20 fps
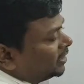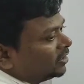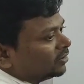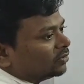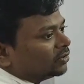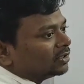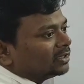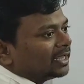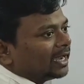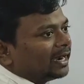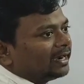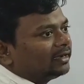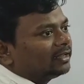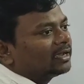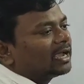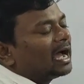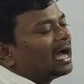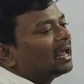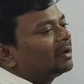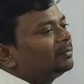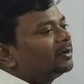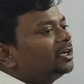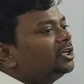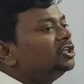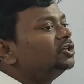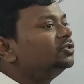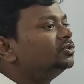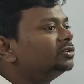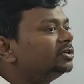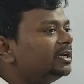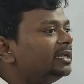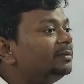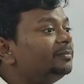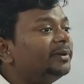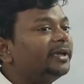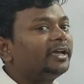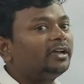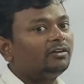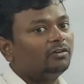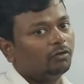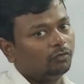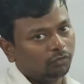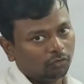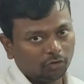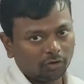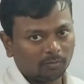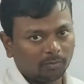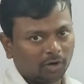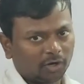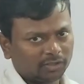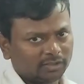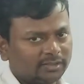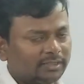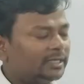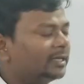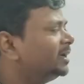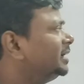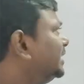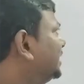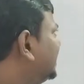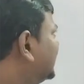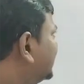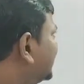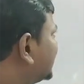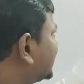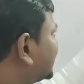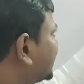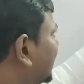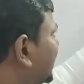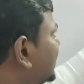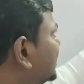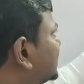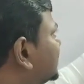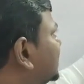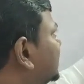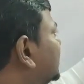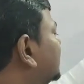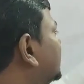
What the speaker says: we know that carbon usually make 4 bonds. In this case,